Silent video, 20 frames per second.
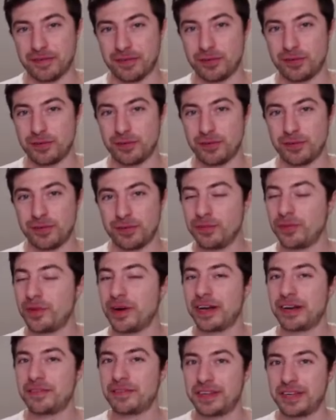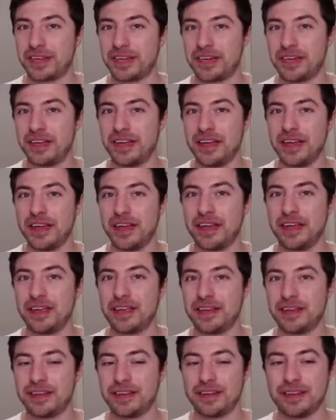who you might have seen
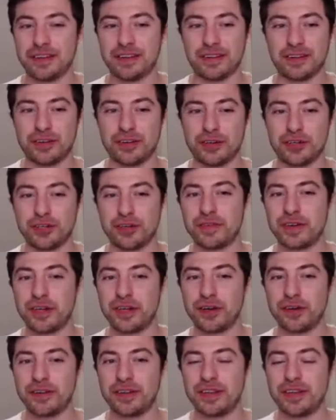his YouTube videos.